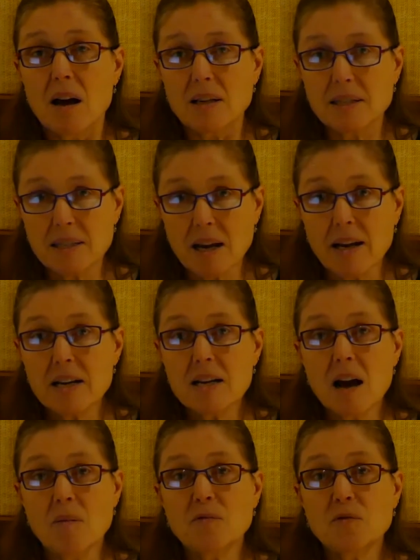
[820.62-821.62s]
signing
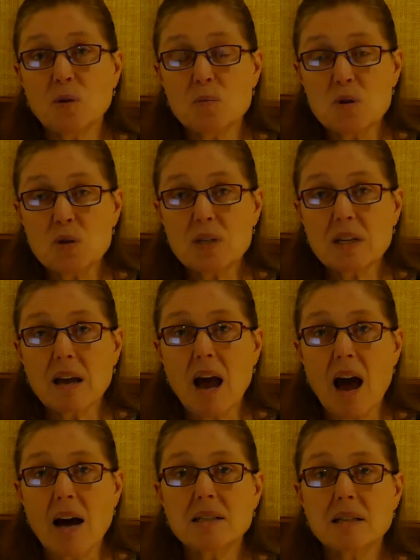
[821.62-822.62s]
up for music
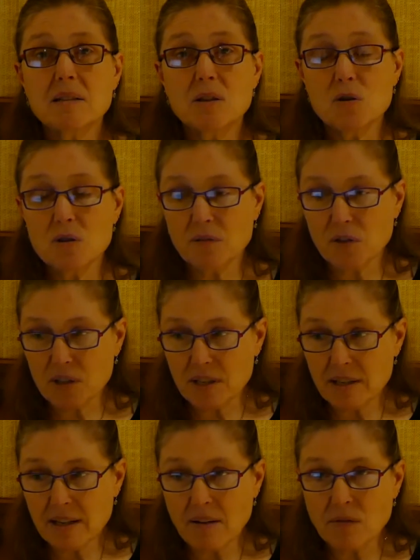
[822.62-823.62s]
at the
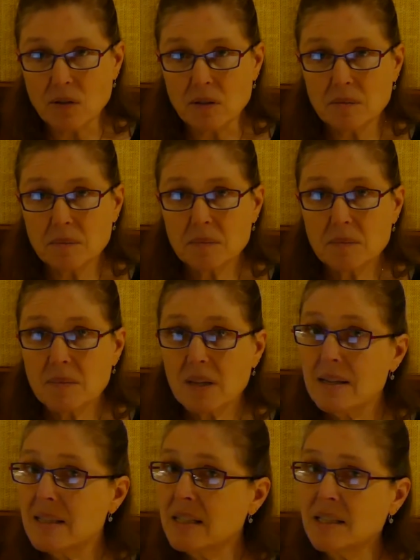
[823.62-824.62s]
university level.
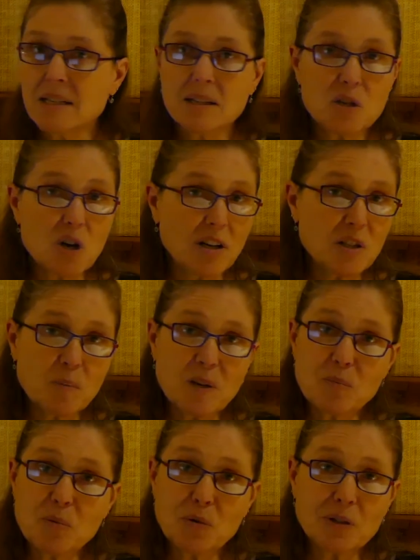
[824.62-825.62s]
This does not
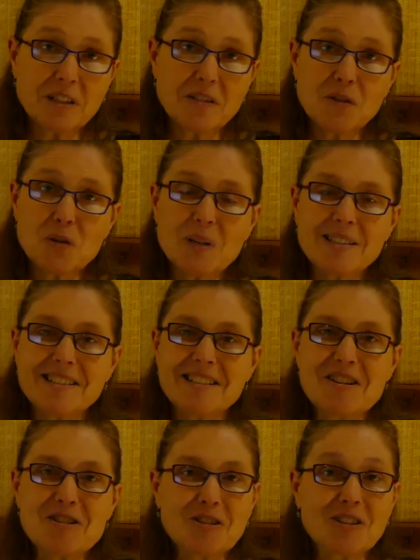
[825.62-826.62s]
speak poorly of you as a
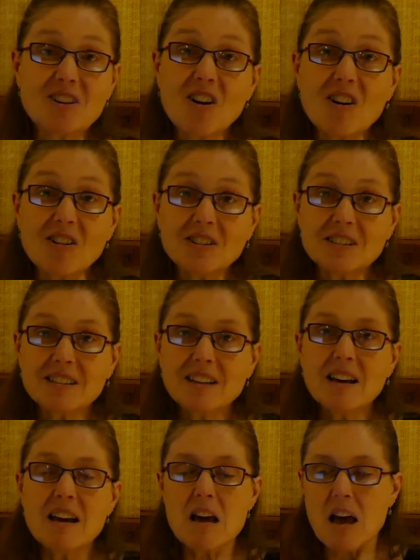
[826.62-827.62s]
teacher at all.
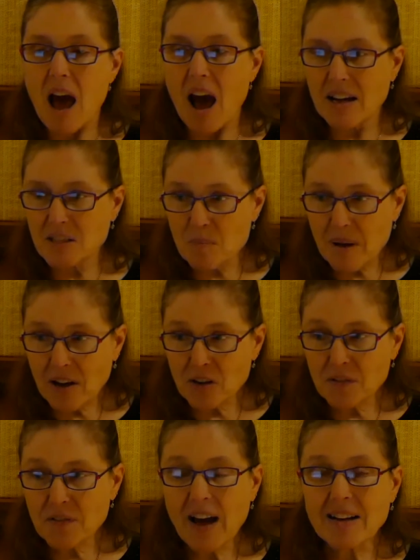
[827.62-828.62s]
As a matter
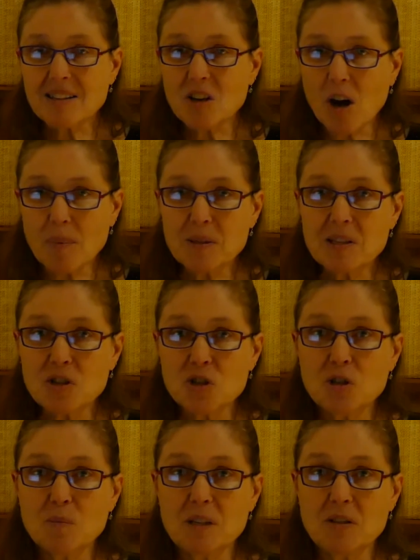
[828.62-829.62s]
of fact, the opposite
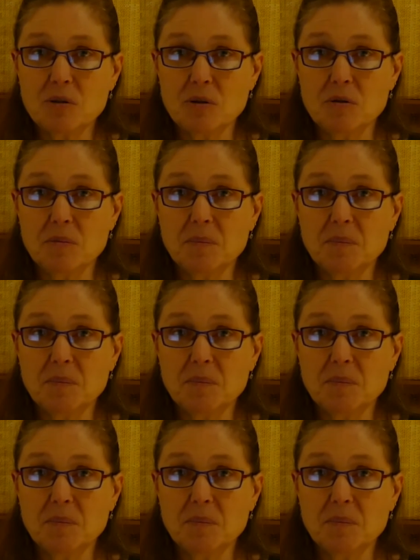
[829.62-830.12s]
should be true,